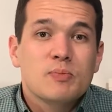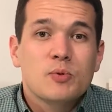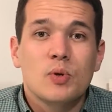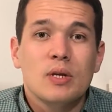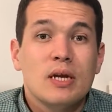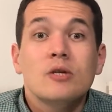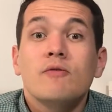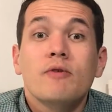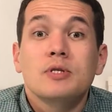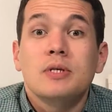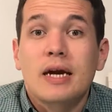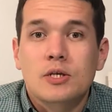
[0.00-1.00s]
between
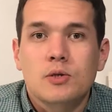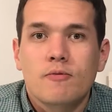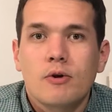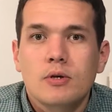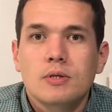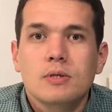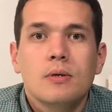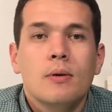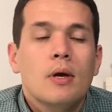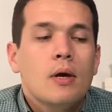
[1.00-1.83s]
introverts and extroverts.